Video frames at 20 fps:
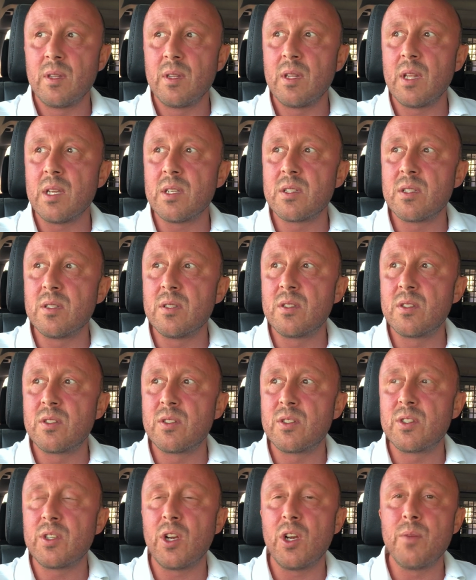there's
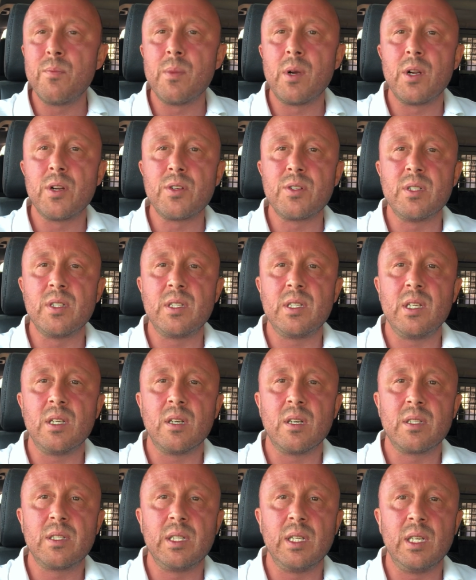so much to
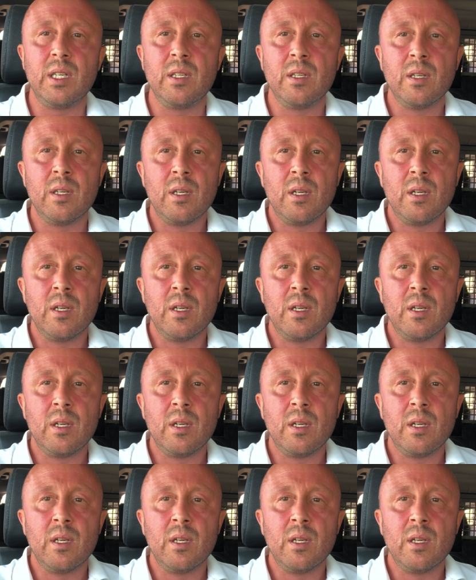TRT.